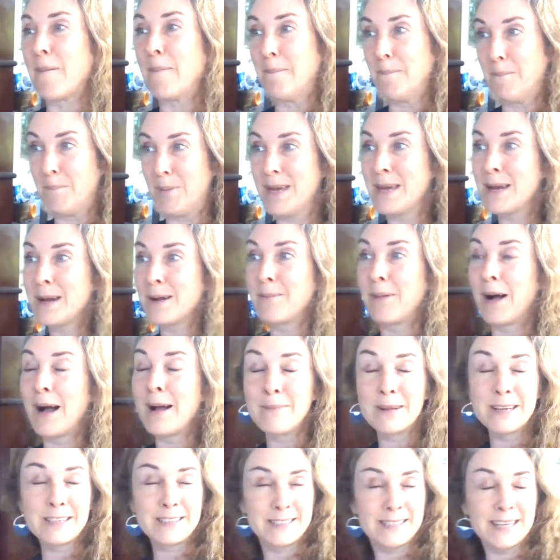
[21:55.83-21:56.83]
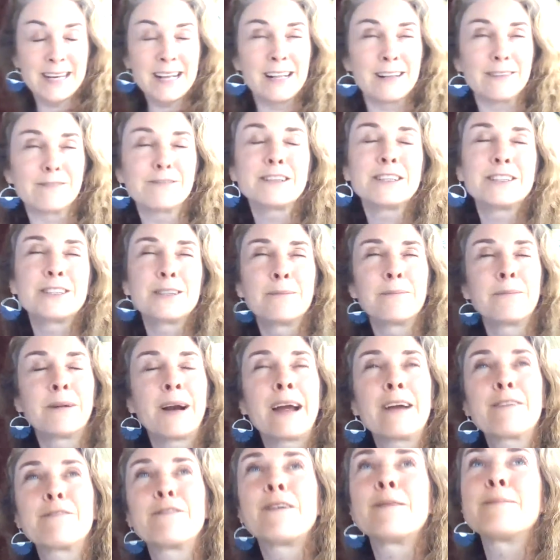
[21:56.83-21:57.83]
being by myself. It's a
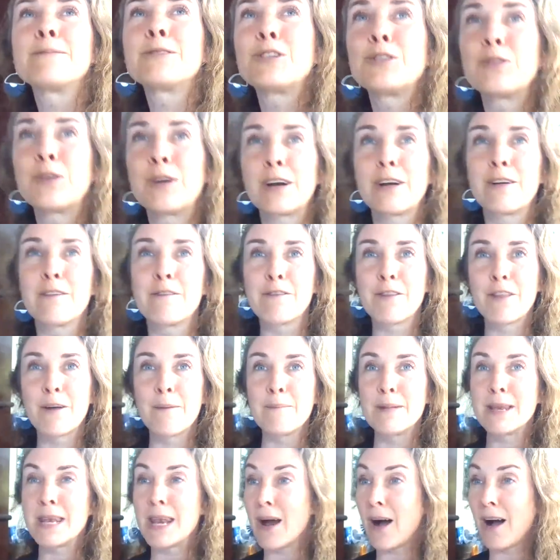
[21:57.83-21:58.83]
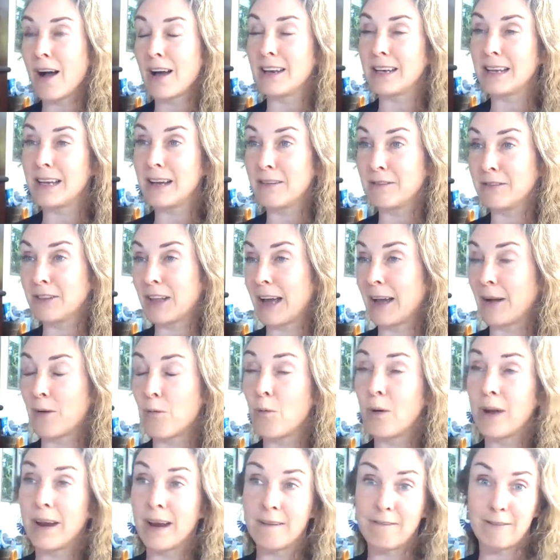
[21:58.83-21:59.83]
break from sort of the monotony of like
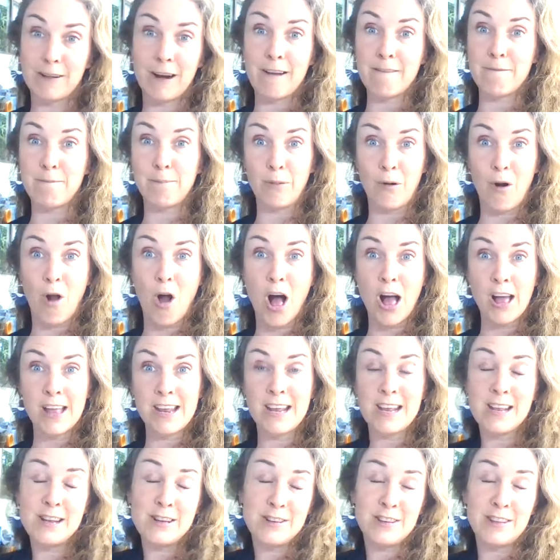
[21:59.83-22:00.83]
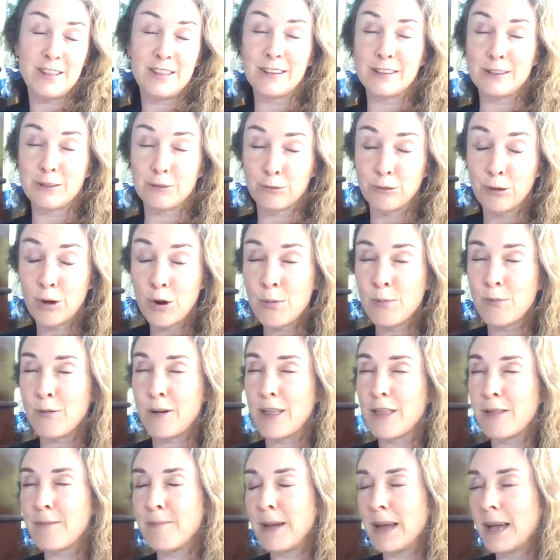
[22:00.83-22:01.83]
whatever I've brought into this room
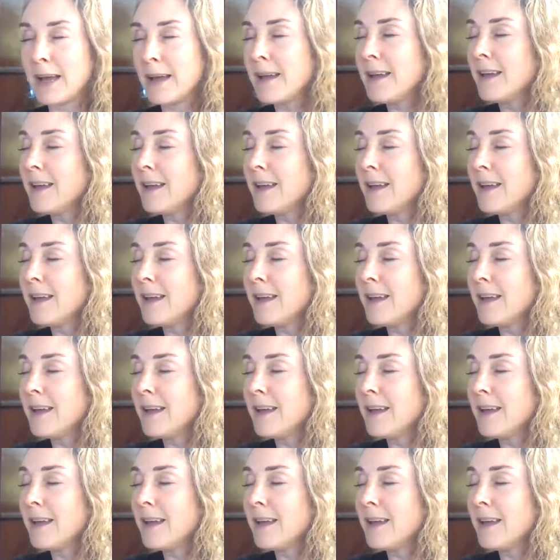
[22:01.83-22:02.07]
with me.